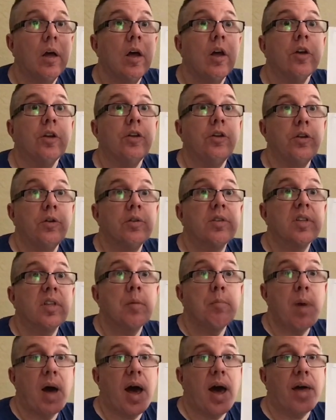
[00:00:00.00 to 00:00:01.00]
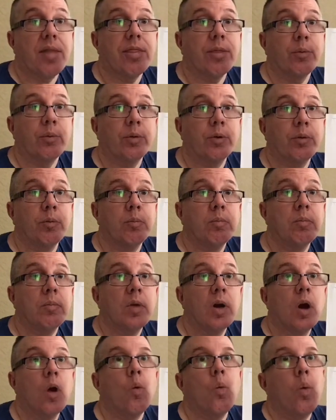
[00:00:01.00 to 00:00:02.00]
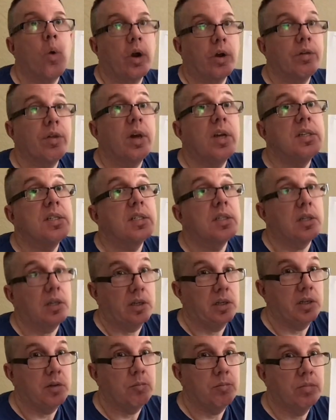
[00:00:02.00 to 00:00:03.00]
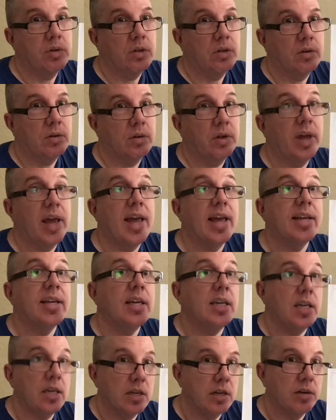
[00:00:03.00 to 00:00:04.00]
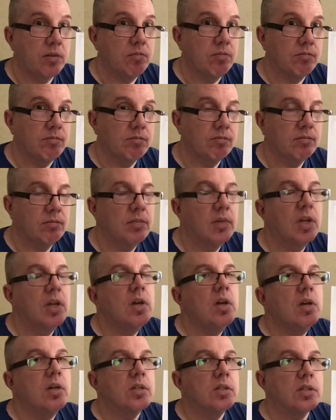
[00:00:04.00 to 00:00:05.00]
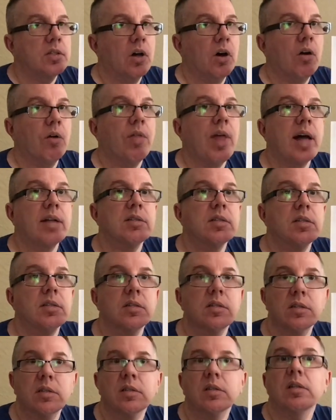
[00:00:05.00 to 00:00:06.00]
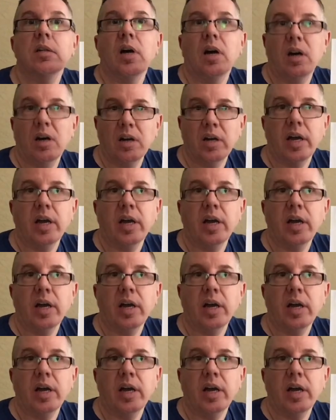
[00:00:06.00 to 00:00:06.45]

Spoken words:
use the bathroom where they sleep and eat. So that's a